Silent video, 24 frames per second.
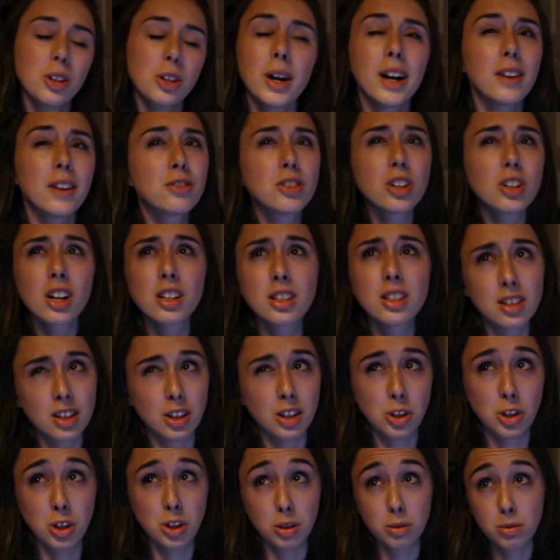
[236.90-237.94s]
You have trust
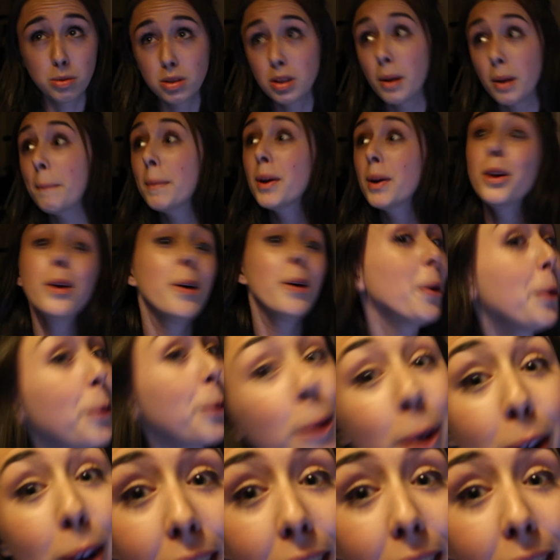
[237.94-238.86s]
issues, but who?